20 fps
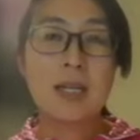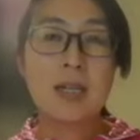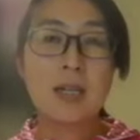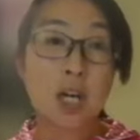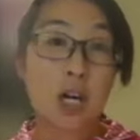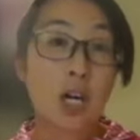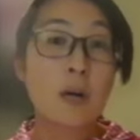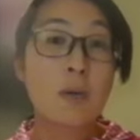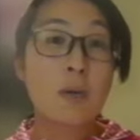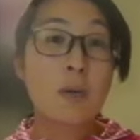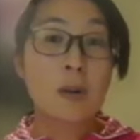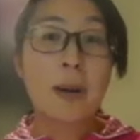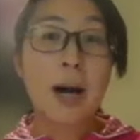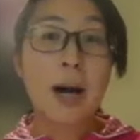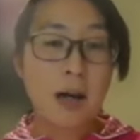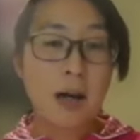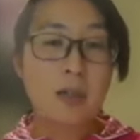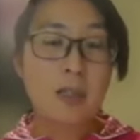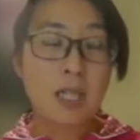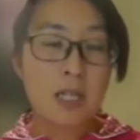learn from
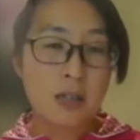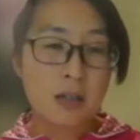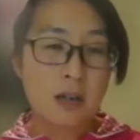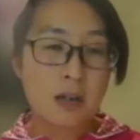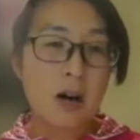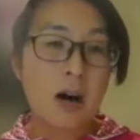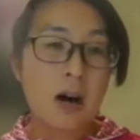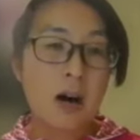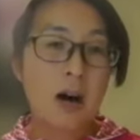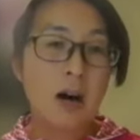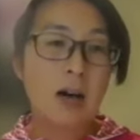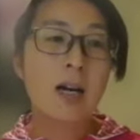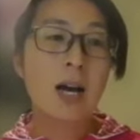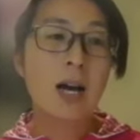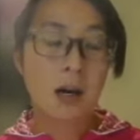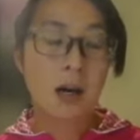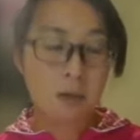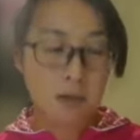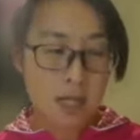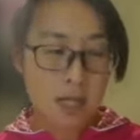how they talk,
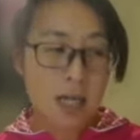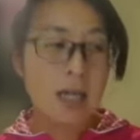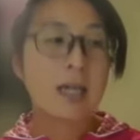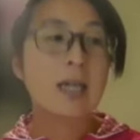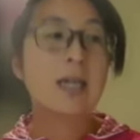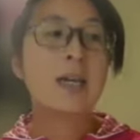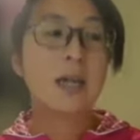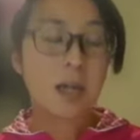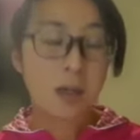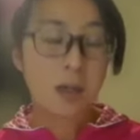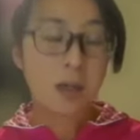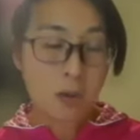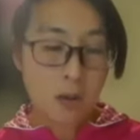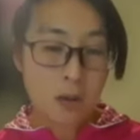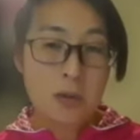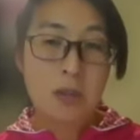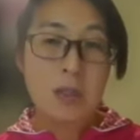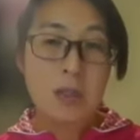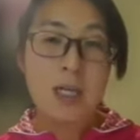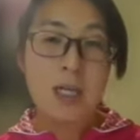how they
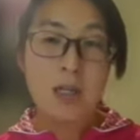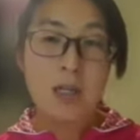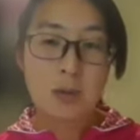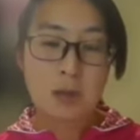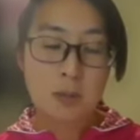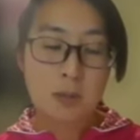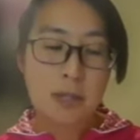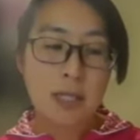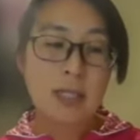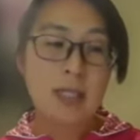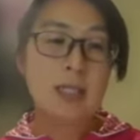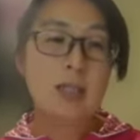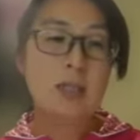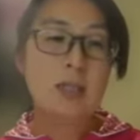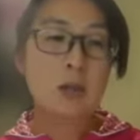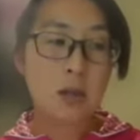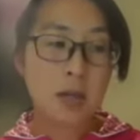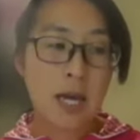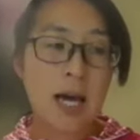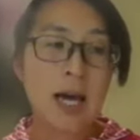communicate with patients
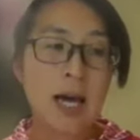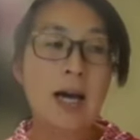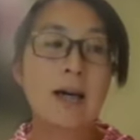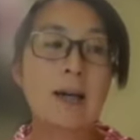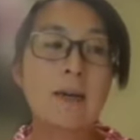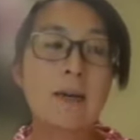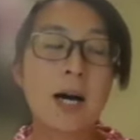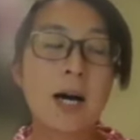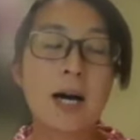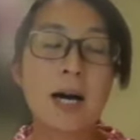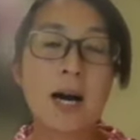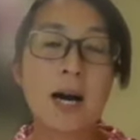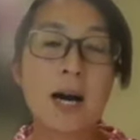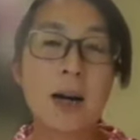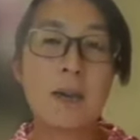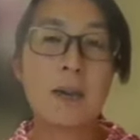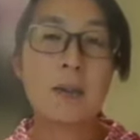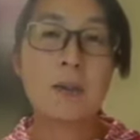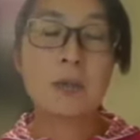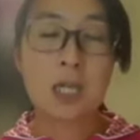so that
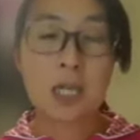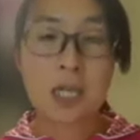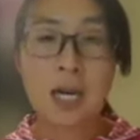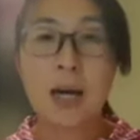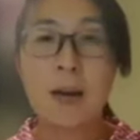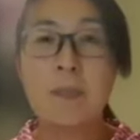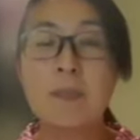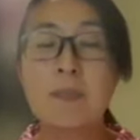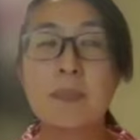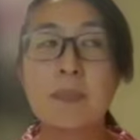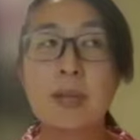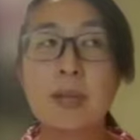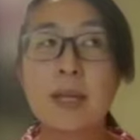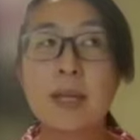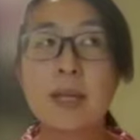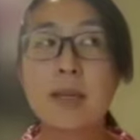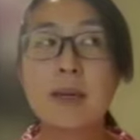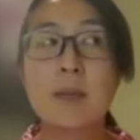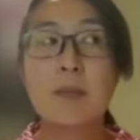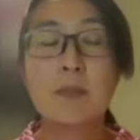um, we can
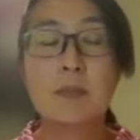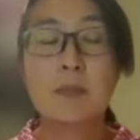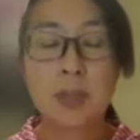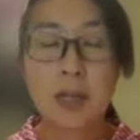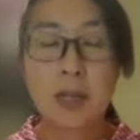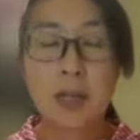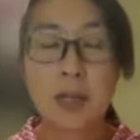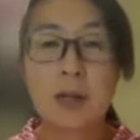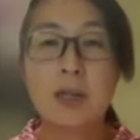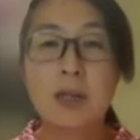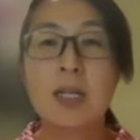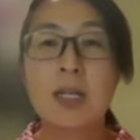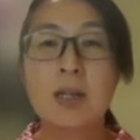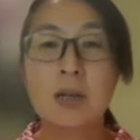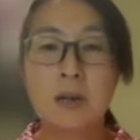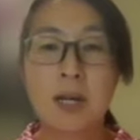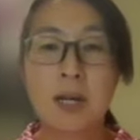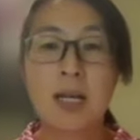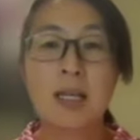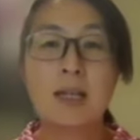build a
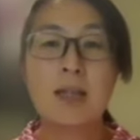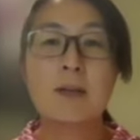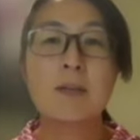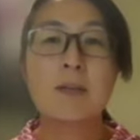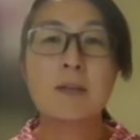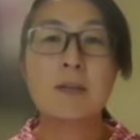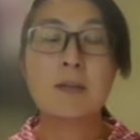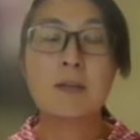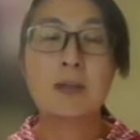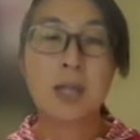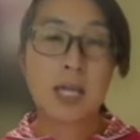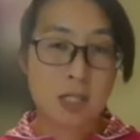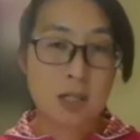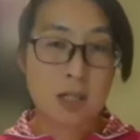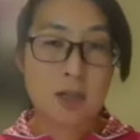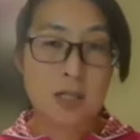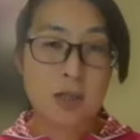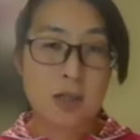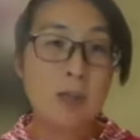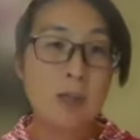great
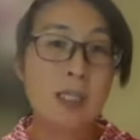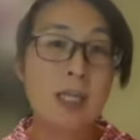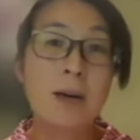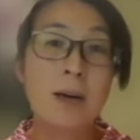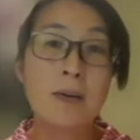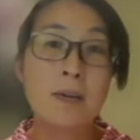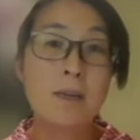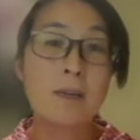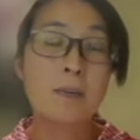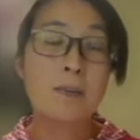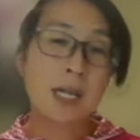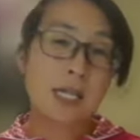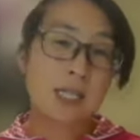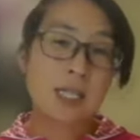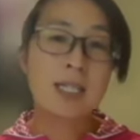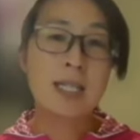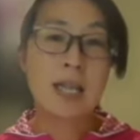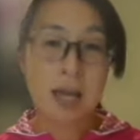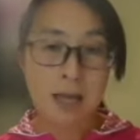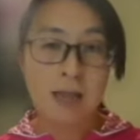relationship with the
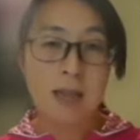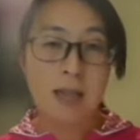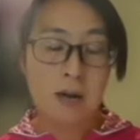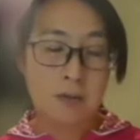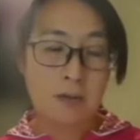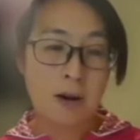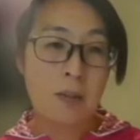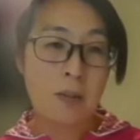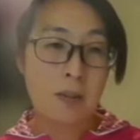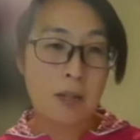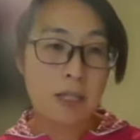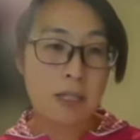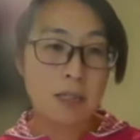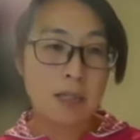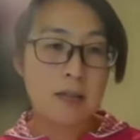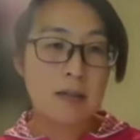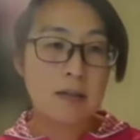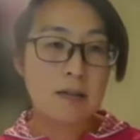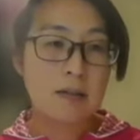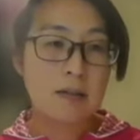patient and their families.